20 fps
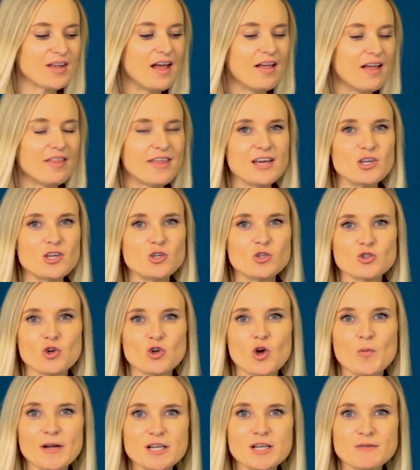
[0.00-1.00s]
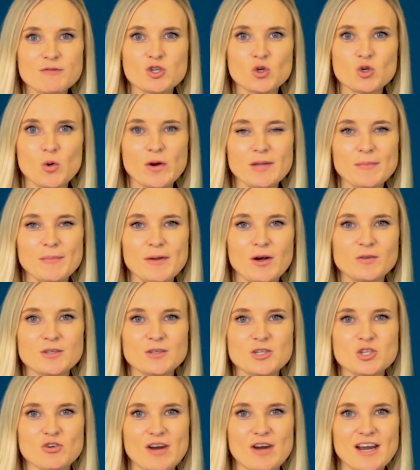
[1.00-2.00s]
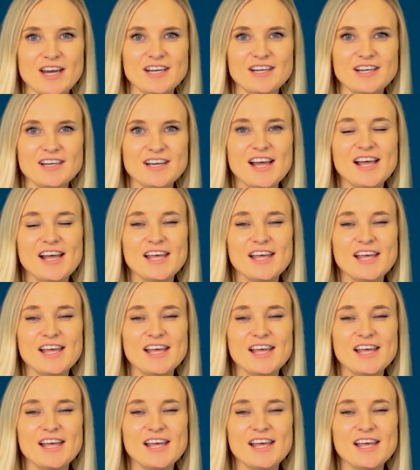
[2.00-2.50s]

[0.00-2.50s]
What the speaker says: Thank you so much for joining me on this training.